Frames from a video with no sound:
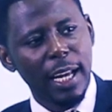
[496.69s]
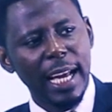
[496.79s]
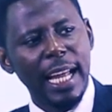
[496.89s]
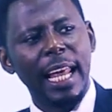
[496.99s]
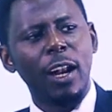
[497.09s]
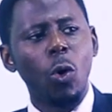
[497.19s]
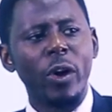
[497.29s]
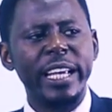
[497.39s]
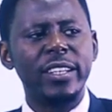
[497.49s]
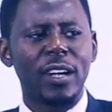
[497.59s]

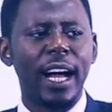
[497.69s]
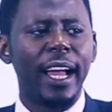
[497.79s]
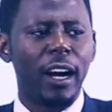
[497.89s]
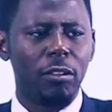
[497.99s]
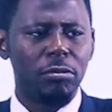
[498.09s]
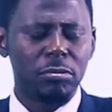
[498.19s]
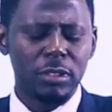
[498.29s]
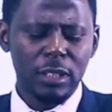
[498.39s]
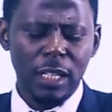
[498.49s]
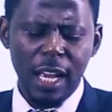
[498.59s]
Hallelujah, Israel.
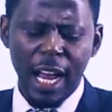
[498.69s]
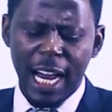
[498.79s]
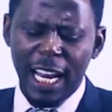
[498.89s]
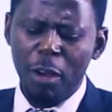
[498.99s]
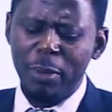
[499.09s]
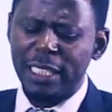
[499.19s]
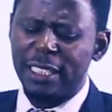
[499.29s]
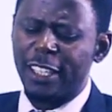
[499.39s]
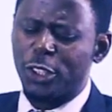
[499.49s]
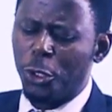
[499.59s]
Allow me to
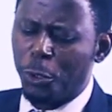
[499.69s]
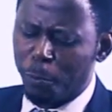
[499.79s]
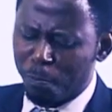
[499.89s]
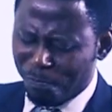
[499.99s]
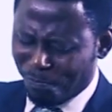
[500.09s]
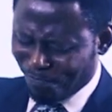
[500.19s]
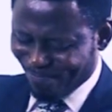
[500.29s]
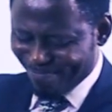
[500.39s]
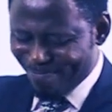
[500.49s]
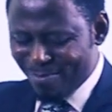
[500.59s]
say to you
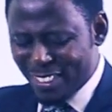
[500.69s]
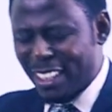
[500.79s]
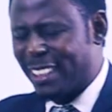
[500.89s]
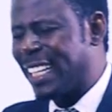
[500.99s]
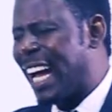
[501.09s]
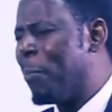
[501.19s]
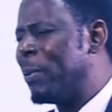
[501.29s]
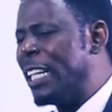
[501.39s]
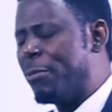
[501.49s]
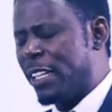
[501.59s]
that I
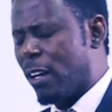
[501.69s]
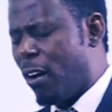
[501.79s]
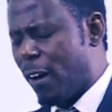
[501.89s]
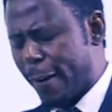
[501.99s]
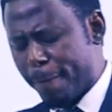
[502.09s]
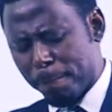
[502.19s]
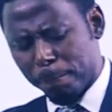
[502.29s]
believe in God.